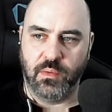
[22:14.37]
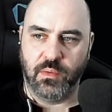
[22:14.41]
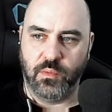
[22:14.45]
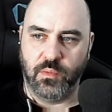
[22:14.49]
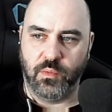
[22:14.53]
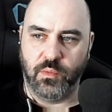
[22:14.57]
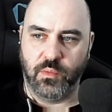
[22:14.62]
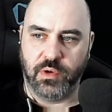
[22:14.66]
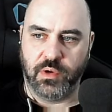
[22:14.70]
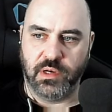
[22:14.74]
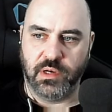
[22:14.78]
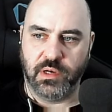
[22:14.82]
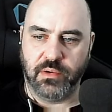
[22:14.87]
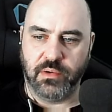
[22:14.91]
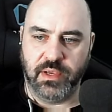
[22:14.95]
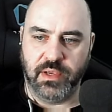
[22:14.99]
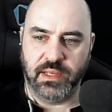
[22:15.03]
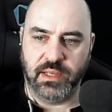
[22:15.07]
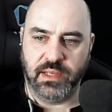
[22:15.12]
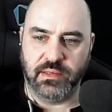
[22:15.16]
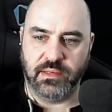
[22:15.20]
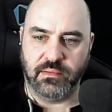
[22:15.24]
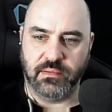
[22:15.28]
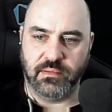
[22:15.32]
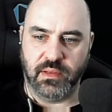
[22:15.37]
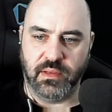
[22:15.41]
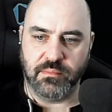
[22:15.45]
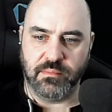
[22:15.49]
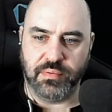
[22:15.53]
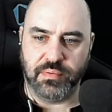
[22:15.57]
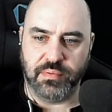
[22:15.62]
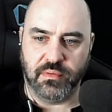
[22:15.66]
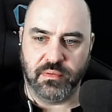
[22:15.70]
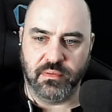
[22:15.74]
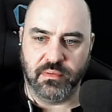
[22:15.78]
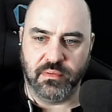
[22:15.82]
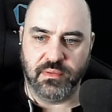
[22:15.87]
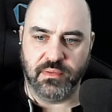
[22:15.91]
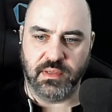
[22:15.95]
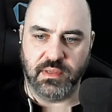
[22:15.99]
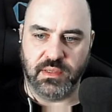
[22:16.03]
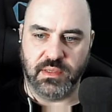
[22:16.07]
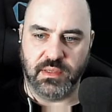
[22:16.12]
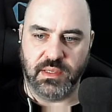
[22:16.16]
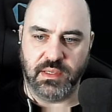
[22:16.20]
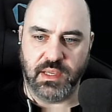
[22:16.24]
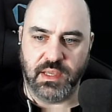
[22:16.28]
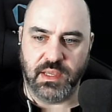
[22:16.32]
We're going to go ahead and pull
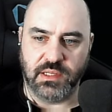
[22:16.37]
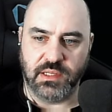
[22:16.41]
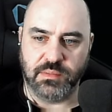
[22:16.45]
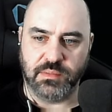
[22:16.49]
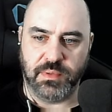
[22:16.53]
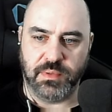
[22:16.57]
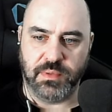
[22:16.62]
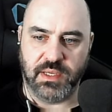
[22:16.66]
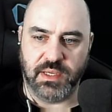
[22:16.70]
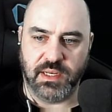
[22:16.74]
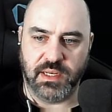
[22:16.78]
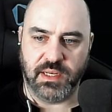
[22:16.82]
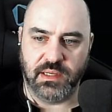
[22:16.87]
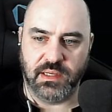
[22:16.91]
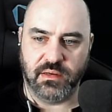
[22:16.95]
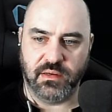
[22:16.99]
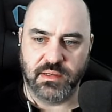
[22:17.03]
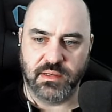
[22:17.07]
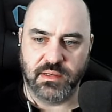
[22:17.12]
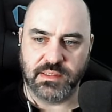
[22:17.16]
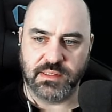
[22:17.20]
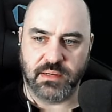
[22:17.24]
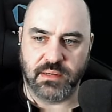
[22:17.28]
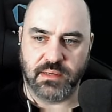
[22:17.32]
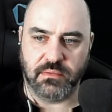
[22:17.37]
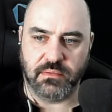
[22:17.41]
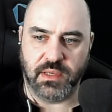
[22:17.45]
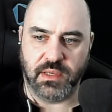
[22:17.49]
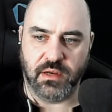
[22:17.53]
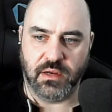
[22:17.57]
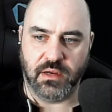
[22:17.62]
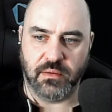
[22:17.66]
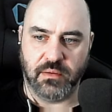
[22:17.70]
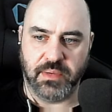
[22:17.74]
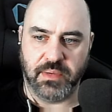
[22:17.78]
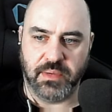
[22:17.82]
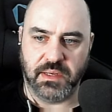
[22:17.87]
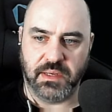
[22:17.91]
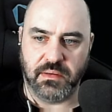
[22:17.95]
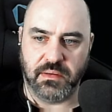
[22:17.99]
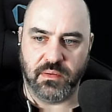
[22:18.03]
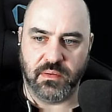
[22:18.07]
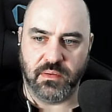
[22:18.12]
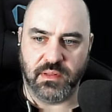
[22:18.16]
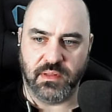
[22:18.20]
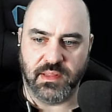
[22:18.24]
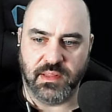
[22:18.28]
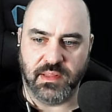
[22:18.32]
the EHP out of here because I don't care about
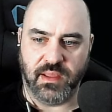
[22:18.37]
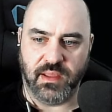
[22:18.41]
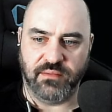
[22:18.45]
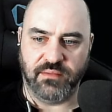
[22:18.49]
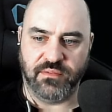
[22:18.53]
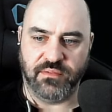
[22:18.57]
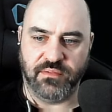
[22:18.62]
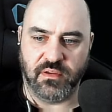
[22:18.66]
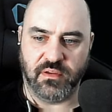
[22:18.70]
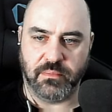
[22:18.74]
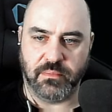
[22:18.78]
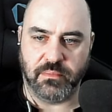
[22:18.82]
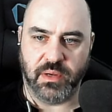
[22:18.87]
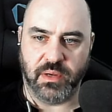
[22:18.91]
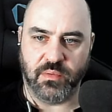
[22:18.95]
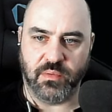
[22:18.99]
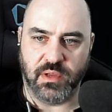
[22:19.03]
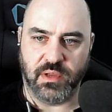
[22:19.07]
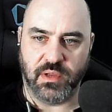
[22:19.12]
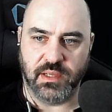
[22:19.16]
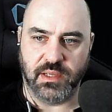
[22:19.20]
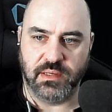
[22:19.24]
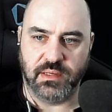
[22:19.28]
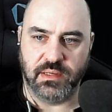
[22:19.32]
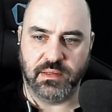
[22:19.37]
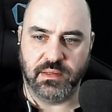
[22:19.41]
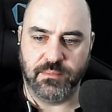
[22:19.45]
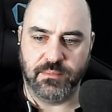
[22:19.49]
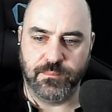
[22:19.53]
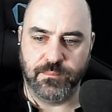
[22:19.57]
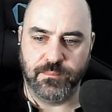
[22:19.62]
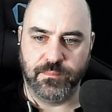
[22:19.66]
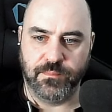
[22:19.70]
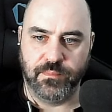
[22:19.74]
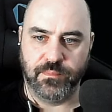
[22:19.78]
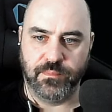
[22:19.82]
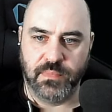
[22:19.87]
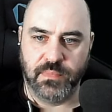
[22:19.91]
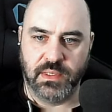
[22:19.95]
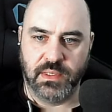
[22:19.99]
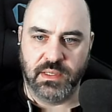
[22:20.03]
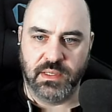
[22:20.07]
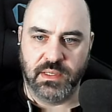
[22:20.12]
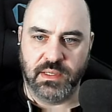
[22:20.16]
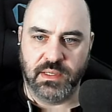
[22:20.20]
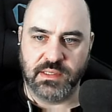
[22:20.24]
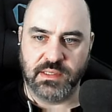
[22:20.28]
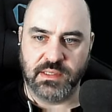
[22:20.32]
life on my wand.
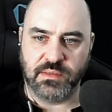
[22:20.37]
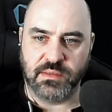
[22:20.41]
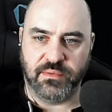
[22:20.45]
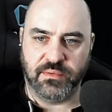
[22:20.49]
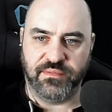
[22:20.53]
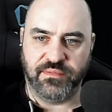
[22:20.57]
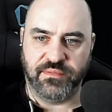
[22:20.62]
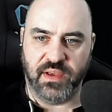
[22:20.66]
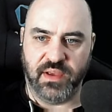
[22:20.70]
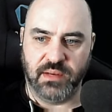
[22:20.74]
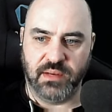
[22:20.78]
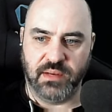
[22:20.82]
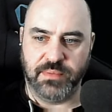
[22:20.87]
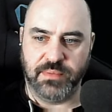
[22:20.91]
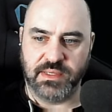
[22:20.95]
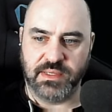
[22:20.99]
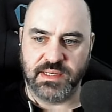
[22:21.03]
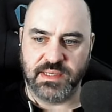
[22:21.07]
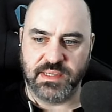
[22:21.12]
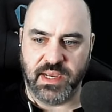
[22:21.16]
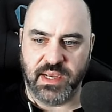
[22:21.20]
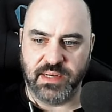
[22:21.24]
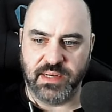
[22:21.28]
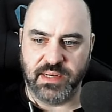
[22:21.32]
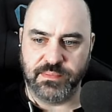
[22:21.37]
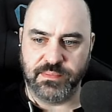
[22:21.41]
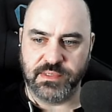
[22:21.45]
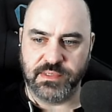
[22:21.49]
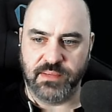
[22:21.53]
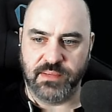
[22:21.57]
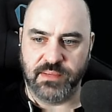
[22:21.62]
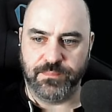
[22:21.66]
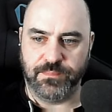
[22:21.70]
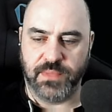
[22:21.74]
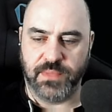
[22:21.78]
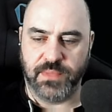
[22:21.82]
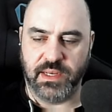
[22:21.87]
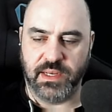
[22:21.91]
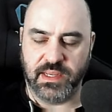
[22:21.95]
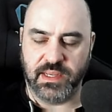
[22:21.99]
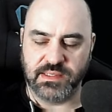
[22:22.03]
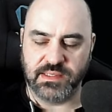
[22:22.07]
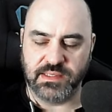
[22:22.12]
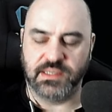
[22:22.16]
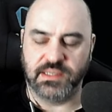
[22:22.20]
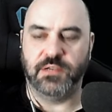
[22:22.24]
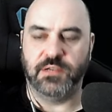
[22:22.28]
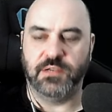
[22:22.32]
And so we'll find best items and
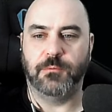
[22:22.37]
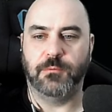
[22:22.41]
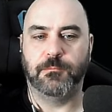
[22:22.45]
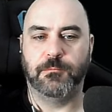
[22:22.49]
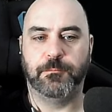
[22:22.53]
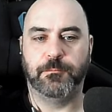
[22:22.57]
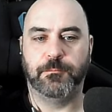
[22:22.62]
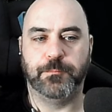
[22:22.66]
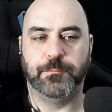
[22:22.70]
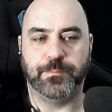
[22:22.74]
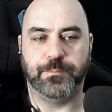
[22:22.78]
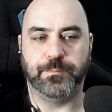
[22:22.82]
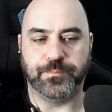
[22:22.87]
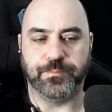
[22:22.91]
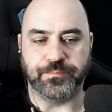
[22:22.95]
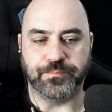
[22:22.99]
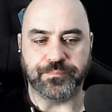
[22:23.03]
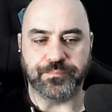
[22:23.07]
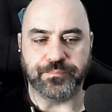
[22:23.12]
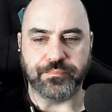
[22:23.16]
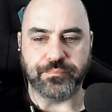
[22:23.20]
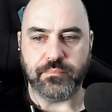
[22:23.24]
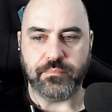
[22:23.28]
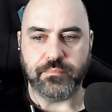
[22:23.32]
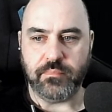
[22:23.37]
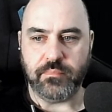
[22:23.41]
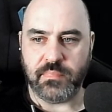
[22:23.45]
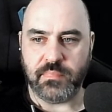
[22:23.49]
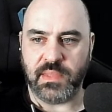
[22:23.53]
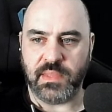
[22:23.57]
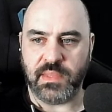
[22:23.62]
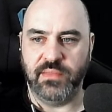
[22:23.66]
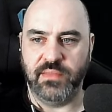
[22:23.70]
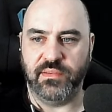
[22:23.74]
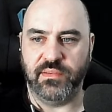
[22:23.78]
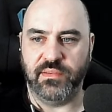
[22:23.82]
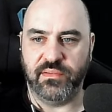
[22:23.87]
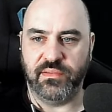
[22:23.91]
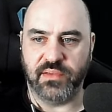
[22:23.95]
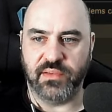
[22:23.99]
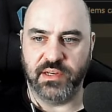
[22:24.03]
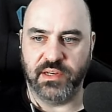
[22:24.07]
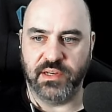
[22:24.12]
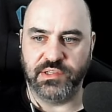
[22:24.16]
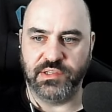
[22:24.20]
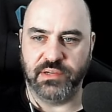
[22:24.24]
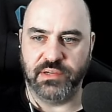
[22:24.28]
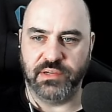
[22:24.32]
execute. This is going
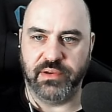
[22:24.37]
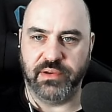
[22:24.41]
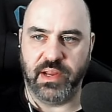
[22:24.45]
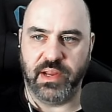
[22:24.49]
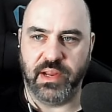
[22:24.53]
to generate a